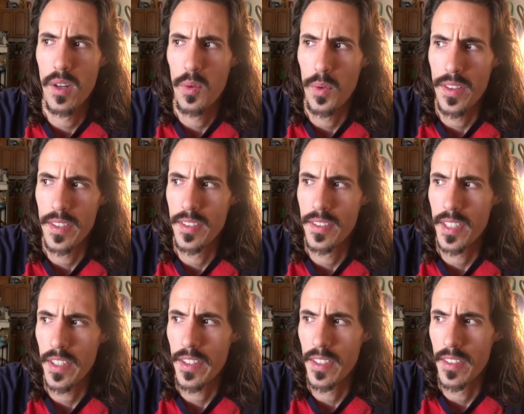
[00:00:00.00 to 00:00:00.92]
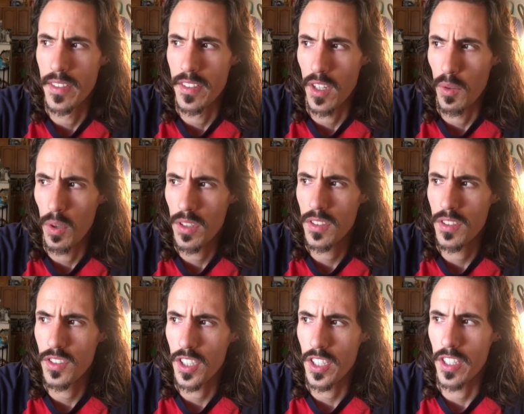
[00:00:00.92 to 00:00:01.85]
with the series is I
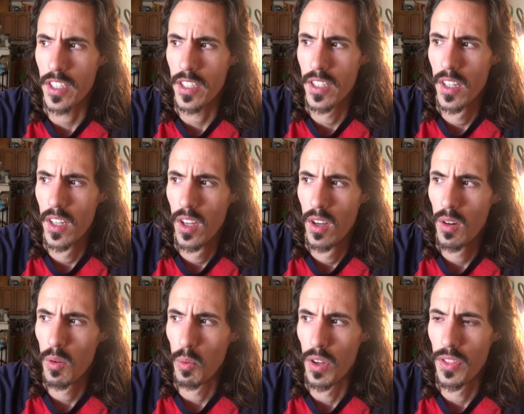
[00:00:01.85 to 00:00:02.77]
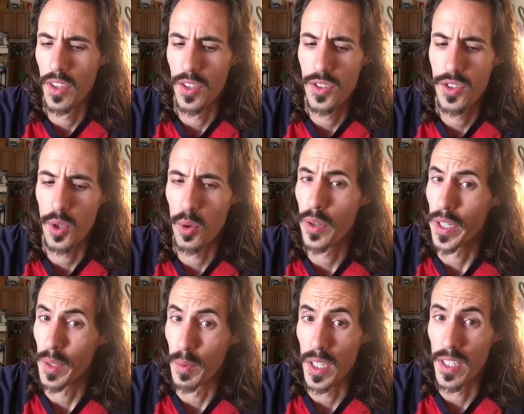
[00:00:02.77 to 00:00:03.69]
wasn't sure what the
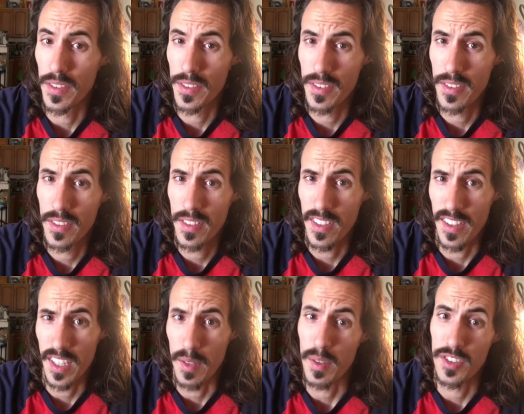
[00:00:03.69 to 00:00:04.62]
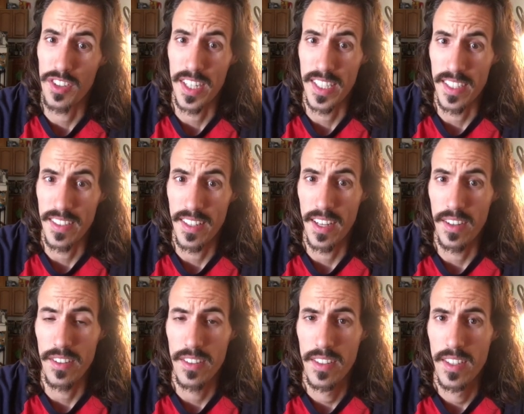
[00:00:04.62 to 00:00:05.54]
story was that they were trying to
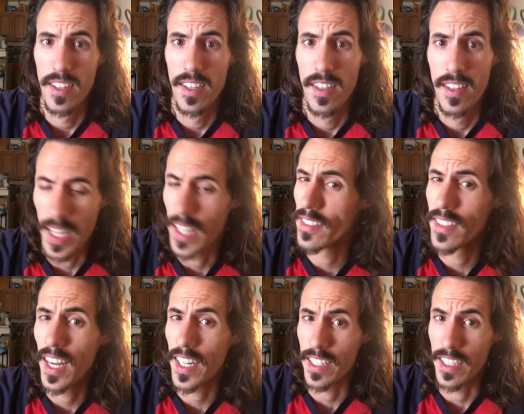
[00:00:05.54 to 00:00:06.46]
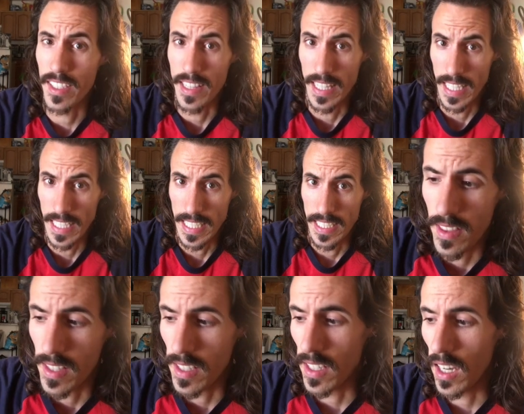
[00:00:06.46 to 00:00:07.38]
tell. And that's not a good thing.
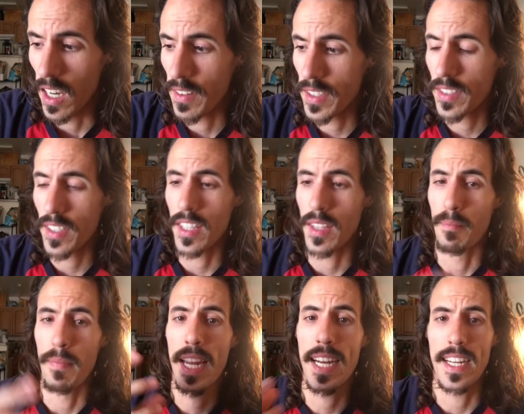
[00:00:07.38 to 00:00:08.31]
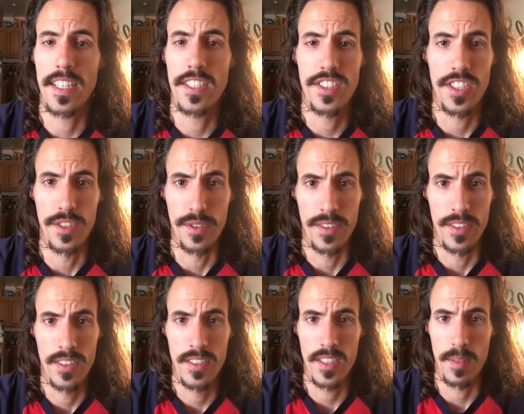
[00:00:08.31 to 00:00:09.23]
Obviously the main issue,
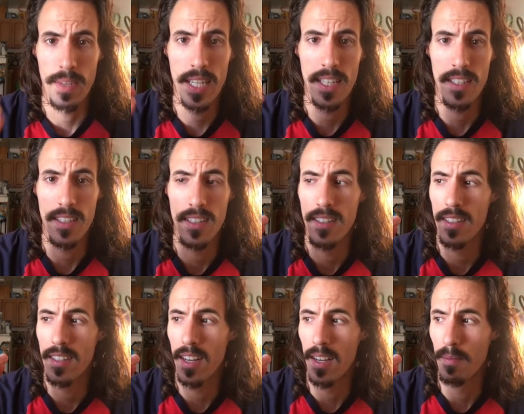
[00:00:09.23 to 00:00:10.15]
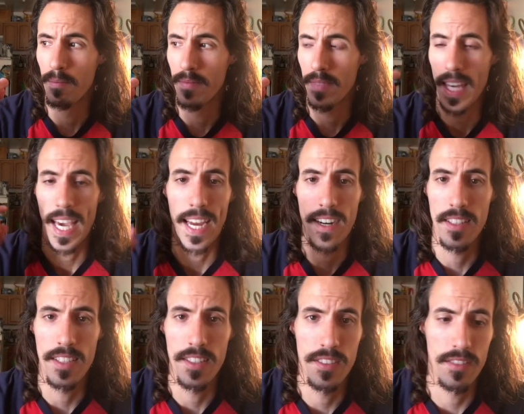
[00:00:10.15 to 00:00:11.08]
the main
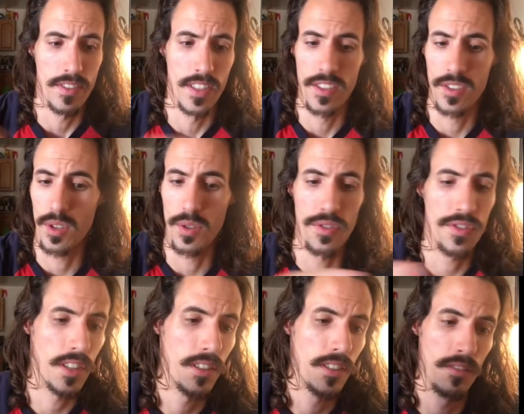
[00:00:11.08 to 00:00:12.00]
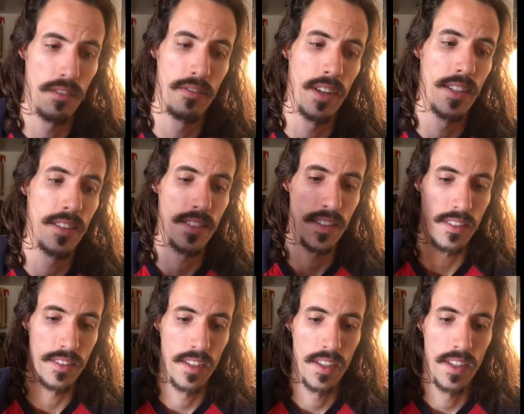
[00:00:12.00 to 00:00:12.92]
catalyst for this whole series of events
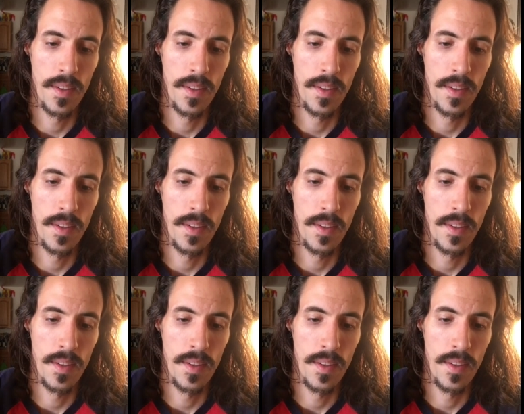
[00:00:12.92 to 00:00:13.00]
is